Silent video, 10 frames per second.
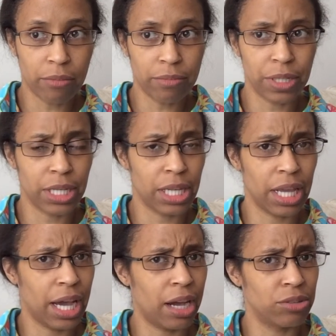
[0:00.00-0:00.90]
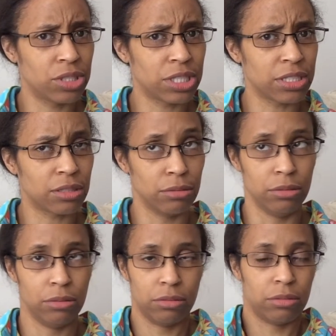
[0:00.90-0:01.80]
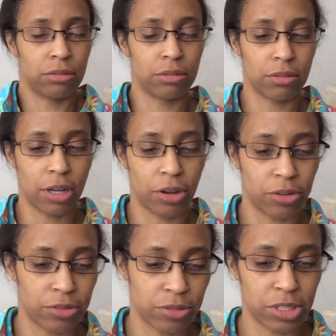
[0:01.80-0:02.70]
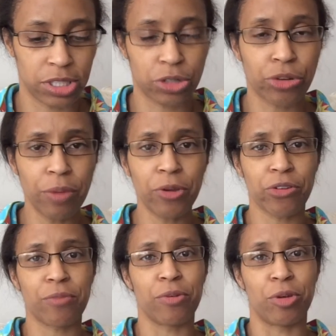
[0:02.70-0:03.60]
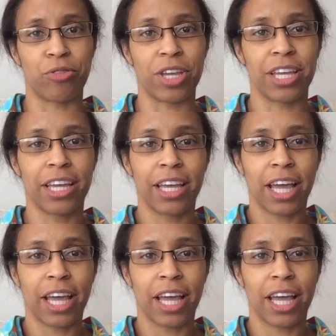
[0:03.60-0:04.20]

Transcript: But yeah, I was just, ooh, oh, just creepy movie.